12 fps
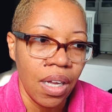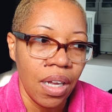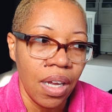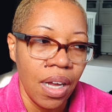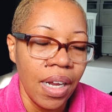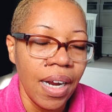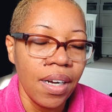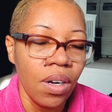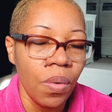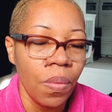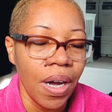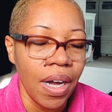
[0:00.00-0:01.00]
I know
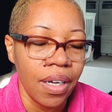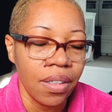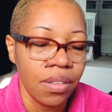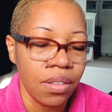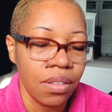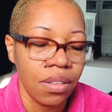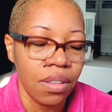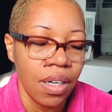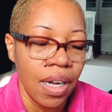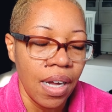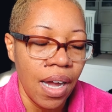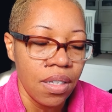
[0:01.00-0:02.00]
why.
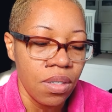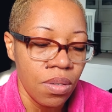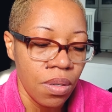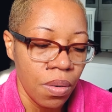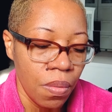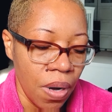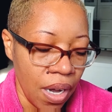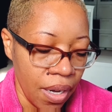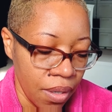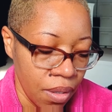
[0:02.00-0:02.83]
I do know why.